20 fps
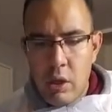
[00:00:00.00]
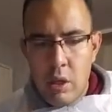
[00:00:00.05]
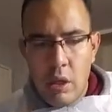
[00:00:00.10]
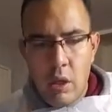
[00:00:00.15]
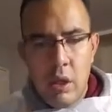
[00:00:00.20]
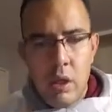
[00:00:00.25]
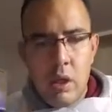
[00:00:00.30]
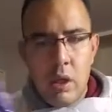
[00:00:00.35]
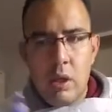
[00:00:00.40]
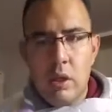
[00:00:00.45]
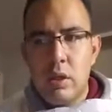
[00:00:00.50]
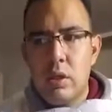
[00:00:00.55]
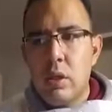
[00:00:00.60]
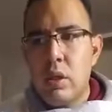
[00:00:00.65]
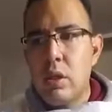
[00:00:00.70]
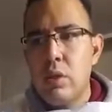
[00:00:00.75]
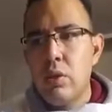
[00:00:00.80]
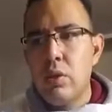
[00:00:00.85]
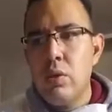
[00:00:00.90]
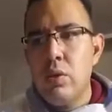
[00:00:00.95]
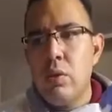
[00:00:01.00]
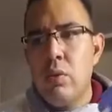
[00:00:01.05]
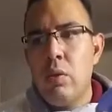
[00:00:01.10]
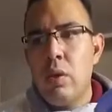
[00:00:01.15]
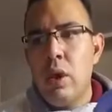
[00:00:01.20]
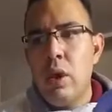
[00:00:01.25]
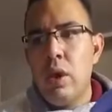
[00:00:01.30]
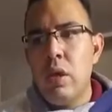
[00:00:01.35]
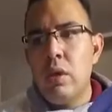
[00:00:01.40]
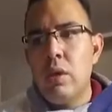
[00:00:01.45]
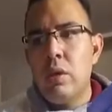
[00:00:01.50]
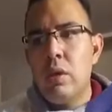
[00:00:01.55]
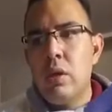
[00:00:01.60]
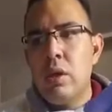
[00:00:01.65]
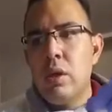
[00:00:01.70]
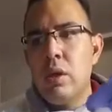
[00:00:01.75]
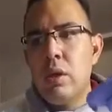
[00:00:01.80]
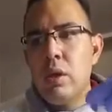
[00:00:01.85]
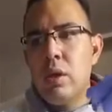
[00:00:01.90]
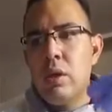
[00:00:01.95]
And it says to wait
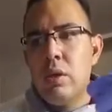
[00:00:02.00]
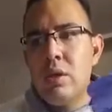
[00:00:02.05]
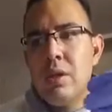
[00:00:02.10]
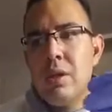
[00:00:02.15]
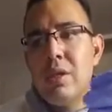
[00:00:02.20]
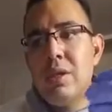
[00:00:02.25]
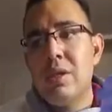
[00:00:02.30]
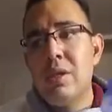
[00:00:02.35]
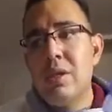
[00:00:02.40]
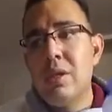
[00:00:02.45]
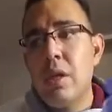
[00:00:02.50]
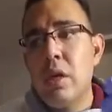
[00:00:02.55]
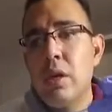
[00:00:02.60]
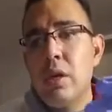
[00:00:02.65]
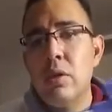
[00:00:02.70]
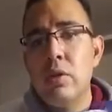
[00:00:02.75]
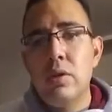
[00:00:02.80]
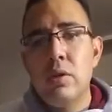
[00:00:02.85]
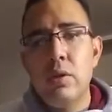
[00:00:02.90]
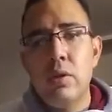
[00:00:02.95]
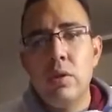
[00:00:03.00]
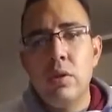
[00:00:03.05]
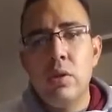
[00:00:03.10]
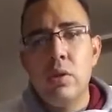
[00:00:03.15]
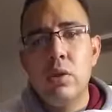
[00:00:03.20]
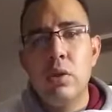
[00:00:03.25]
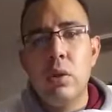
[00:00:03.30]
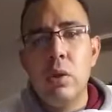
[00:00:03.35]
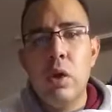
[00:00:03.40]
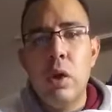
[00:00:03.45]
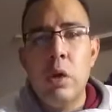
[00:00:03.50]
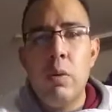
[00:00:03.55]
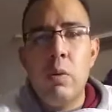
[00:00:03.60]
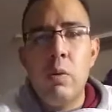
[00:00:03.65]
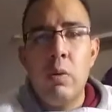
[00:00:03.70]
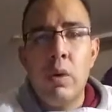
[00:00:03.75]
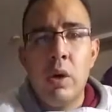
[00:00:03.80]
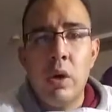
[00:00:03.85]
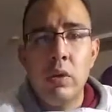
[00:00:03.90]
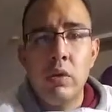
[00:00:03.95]
60 seconds. So I will
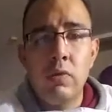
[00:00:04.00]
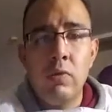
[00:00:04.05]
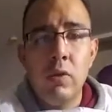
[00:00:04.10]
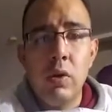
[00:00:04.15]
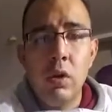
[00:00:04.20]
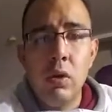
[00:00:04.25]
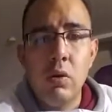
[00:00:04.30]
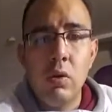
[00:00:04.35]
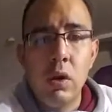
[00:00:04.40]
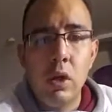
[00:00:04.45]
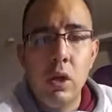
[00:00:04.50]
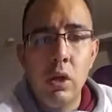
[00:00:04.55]
pause the video and